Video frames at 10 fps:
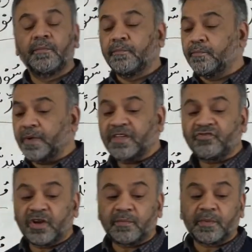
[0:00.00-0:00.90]
Page
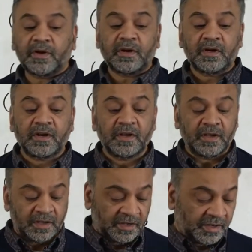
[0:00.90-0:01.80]
number
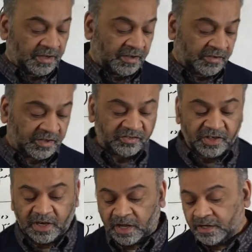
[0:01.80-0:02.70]

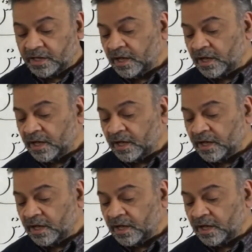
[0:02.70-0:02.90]
69.